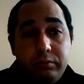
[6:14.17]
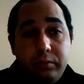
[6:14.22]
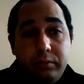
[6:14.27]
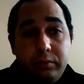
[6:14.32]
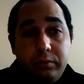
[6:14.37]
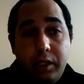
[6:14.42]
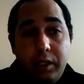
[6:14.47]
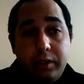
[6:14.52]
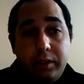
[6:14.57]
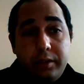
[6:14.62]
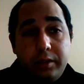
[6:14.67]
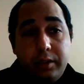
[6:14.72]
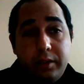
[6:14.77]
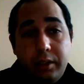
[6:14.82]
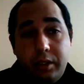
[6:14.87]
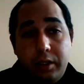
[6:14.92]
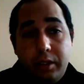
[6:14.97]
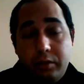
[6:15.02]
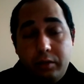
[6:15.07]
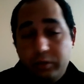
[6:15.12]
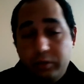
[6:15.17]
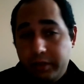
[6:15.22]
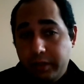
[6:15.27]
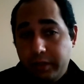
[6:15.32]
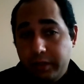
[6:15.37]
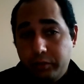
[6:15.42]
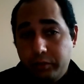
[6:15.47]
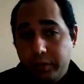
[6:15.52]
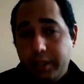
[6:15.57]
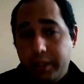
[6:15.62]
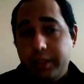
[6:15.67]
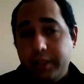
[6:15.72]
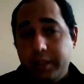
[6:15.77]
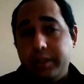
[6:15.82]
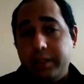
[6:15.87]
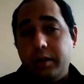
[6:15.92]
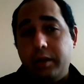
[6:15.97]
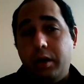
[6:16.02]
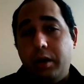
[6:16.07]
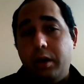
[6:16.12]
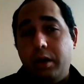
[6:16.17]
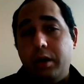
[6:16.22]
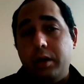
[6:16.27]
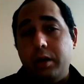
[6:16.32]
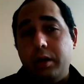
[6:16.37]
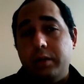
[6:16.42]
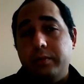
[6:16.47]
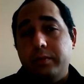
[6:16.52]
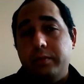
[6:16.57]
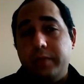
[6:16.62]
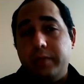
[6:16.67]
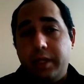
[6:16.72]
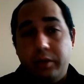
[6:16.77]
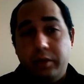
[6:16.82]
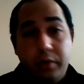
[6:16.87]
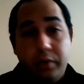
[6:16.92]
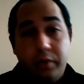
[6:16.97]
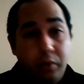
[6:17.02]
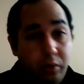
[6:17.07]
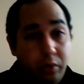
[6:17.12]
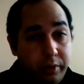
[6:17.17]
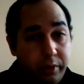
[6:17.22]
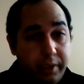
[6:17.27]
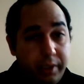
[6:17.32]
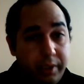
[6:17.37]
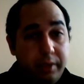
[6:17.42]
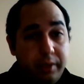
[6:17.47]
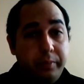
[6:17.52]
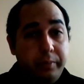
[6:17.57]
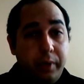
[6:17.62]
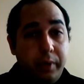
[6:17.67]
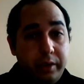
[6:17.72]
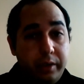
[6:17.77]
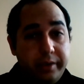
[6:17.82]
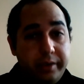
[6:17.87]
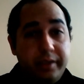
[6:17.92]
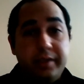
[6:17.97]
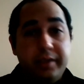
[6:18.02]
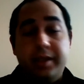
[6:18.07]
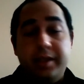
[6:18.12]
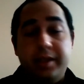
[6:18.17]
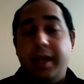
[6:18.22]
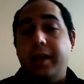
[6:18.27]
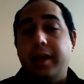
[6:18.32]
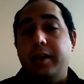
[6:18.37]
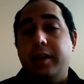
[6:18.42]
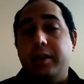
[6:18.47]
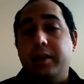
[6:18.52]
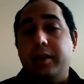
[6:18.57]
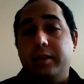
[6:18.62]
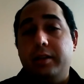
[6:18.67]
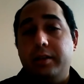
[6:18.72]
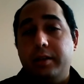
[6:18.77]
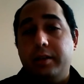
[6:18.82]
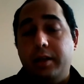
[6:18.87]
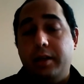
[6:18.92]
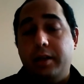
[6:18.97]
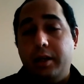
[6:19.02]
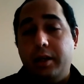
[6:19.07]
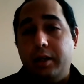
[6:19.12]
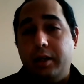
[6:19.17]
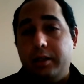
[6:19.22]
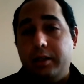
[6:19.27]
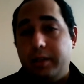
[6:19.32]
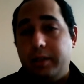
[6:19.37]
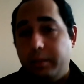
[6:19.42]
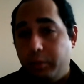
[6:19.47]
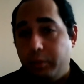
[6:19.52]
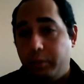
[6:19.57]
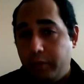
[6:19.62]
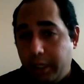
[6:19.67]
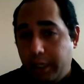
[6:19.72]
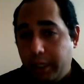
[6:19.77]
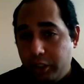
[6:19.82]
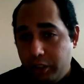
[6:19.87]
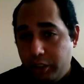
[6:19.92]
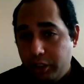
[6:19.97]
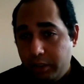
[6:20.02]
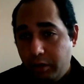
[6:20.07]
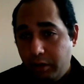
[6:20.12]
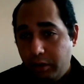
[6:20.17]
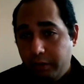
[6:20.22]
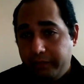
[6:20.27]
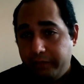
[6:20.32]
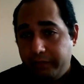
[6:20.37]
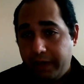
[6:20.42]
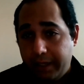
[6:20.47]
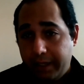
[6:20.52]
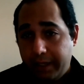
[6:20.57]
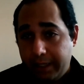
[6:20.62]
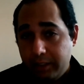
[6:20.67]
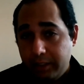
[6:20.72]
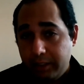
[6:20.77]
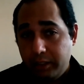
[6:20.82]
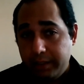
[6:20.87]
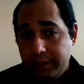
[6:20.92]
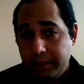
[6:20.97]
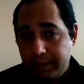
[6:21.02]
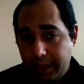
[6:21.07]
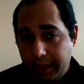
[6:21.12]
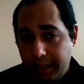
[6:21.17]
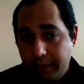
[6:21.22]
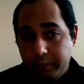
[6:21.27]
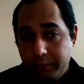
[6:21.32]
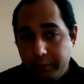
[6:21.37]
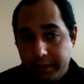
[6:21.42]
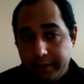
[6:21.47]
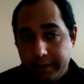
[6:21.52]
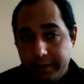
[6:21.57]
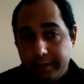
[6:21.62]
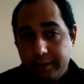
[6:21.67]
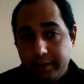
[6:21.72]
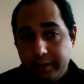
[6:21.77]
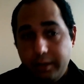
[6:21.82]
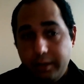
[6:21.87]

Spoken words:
It concentrates on the recording process and the production of financial statements.